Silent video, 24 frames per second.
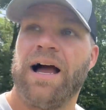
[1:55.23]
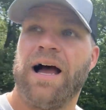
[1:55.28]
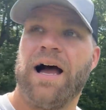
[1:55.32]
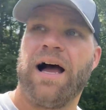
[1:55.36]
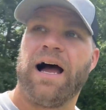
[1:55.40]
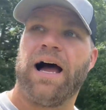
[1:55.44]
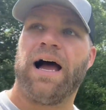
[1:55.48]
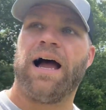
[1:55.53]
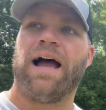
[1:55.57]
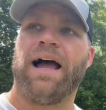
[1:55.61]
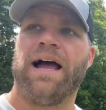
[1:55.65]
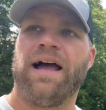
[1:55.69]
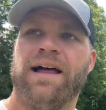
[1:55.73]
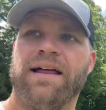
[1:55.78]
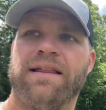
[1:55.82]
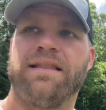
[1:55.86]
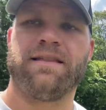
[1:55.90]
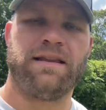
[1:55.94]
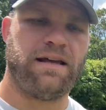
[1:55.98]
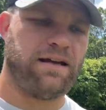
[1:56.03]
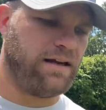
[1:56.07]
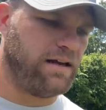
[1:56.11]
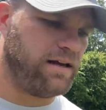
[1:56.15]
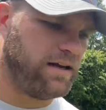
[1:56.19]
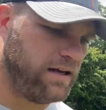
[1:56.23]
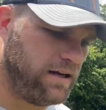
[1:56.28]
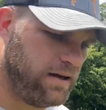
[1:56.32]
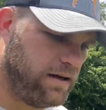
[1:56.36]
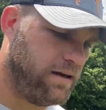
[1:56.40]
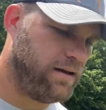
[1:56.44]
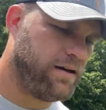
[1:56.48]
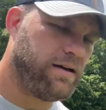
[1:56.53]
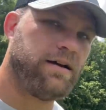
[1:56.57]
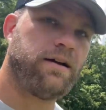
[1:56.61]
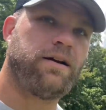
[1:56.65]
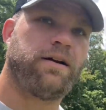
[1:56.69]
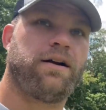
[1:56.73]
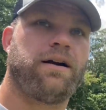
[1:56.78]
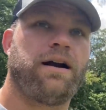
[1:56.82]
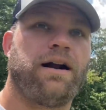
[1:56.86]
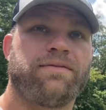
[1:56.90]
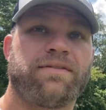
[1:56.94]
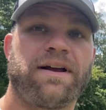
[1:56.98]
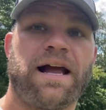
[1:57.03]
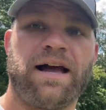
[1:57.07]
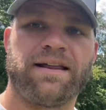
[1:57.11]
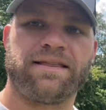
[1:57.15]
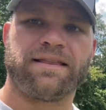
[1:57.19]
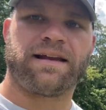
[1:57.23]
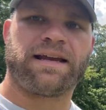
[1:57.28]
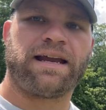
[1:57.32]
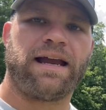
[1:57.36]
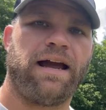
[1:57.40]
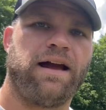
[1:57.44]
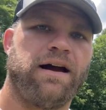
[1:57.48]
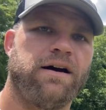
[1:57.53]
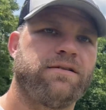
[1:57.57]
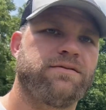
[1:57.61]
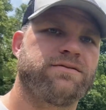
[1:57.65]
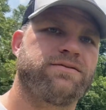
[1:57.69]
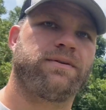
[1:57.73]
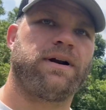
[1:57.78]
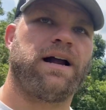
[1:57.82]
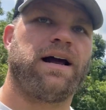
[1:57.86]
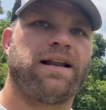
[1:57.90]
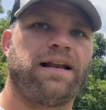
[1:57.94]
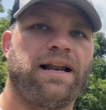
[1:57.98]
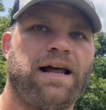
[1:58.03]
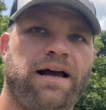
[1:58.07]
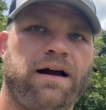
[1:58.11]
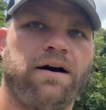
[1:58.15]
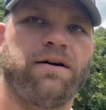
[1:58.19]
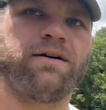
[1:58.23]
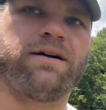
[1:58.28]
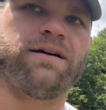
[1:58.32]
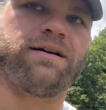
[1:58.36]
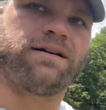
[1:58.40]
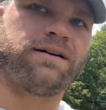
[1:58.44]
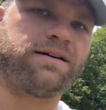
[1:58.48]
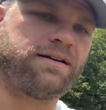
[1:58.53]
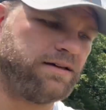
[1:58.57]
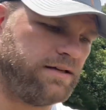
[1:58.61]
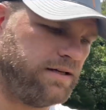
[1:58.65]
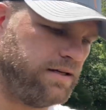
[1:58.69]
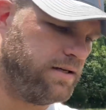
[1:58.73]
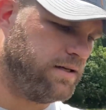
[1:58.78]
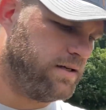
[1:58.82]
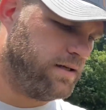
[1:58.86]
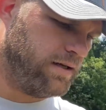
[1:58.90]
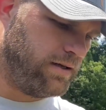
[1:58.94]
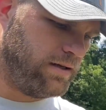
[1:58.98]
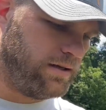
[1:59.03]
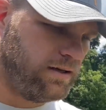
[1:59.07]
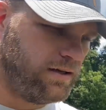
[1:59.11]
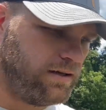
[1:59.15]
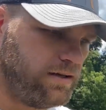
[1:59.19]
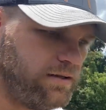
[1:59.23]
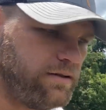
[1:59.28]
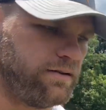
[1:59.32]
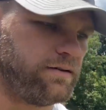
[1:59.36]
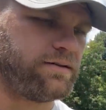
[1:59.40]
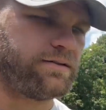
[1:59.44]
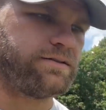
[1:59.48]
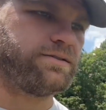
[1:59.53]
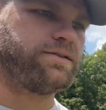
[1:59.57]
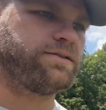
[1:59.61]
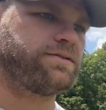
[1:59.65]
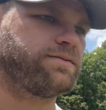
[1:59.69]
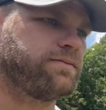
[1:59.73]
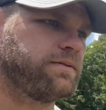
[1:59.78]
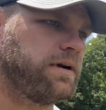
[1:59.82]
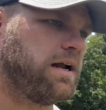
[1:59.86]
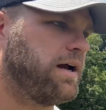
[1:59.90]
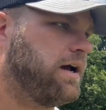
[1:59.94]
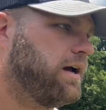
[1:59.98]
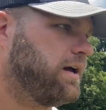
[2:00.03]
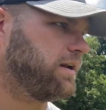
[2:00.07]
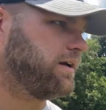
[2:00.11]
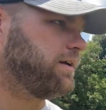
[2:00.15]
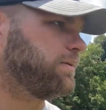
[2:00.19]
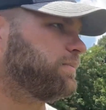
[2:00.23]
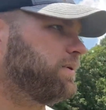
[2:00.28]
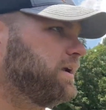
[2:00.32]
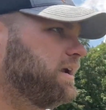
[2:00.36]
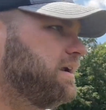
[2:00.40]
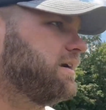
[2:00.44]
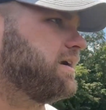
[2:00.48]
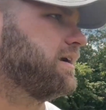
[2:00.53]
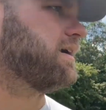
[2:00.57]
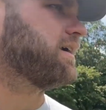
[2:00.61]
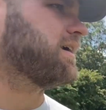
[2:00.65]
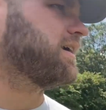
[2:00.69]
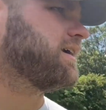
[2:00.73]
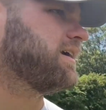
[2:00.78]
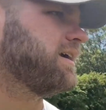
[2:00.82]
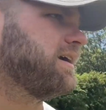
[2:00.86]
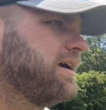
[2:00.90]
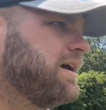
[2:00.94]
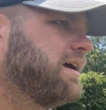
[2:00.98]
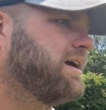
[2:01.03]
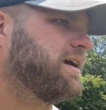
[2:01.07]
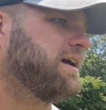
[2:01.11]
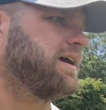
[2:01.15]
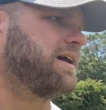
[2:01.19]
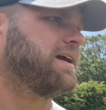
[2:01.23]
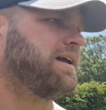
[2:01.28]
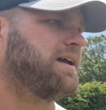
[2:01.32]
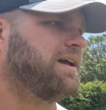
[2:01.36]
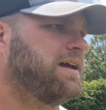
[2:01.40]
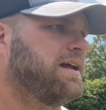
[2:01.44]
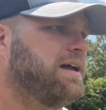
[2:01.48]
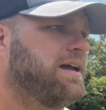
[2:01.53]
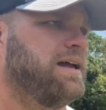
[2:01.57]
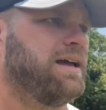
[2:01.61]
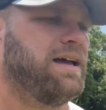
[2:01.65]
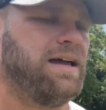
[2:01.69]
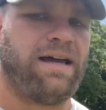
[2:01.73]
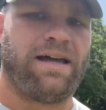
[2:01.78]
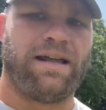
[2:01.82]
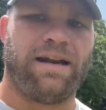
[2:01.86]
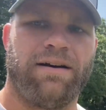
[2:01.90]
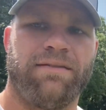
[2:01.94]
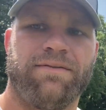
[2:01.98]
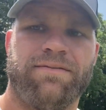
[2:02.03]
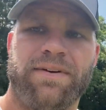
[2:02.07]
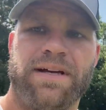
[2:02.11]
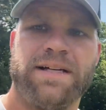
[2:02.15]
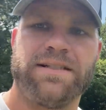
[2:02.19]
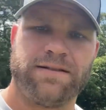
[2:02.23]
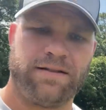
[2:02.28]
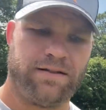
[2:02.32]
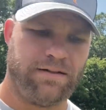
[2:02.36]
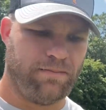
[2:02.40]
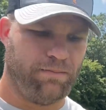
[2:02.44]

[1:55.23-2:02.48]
I've got the cows right now. They're just right up here, and I'm fixing to